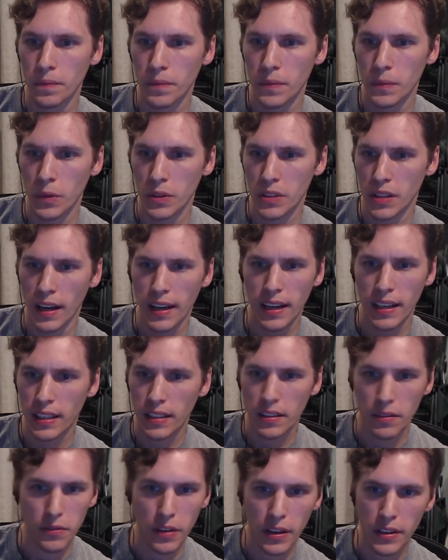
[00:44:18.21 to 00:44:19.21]
was and I gotta get the
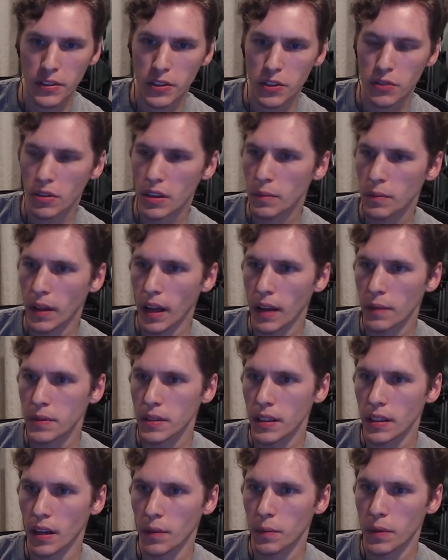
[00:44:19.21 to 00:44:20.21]
fucking Streamlabs
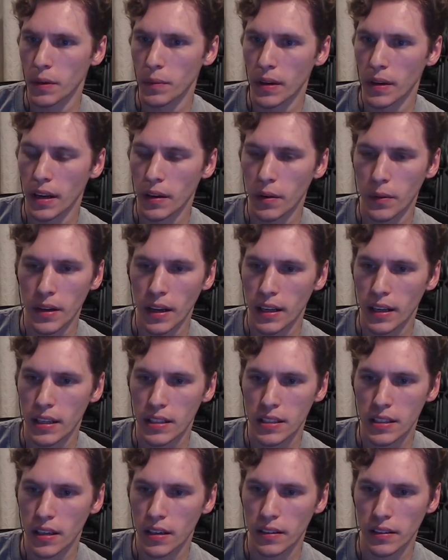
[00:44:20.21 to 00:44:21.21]
thing up here, man. I know I can't
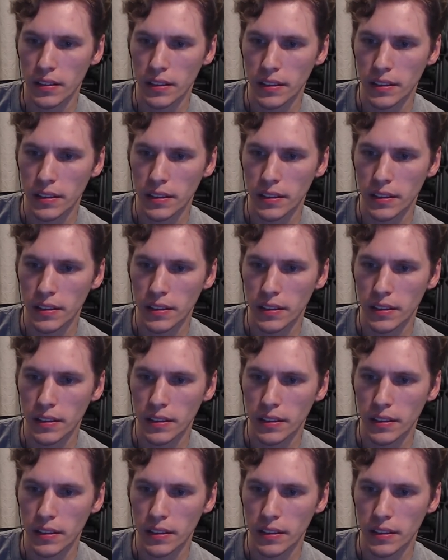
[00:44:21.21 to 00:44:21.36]
see anything.